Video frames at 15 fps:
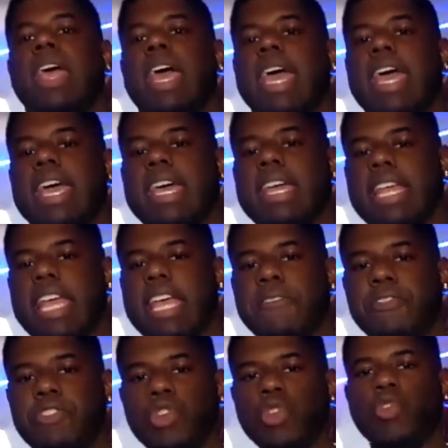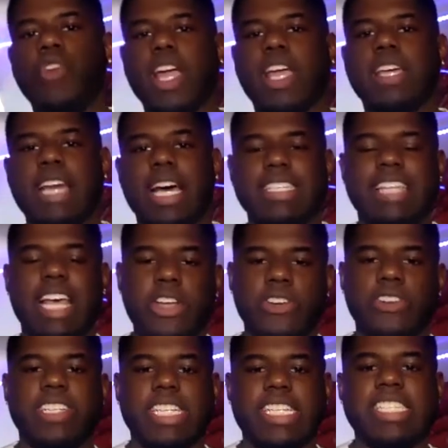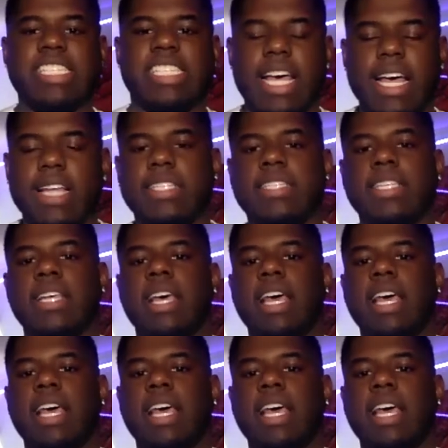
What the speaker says: And if you recognize that your success